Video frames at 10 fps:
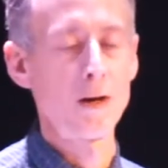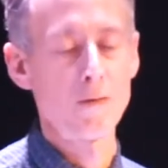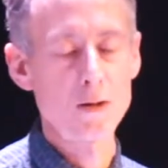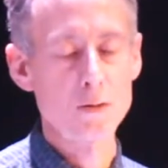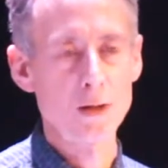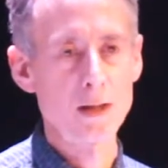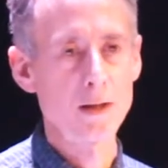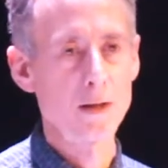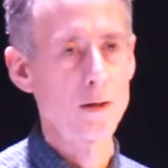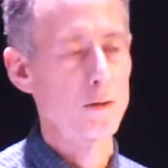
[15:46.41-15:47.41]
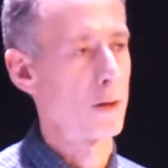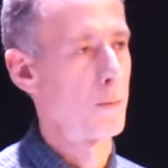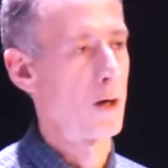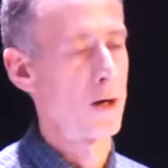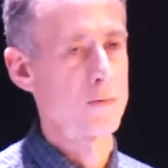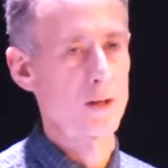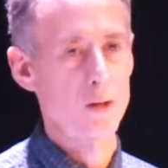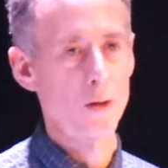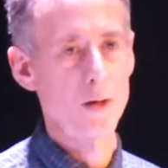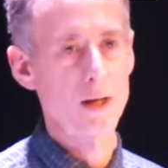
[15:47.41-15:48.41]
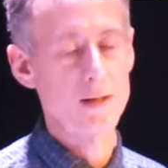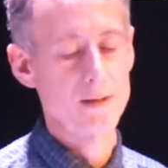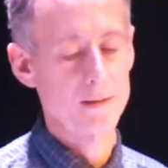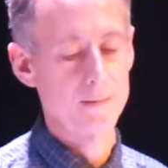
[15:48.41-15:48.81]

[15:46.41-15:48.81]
eventually to emerge victorious.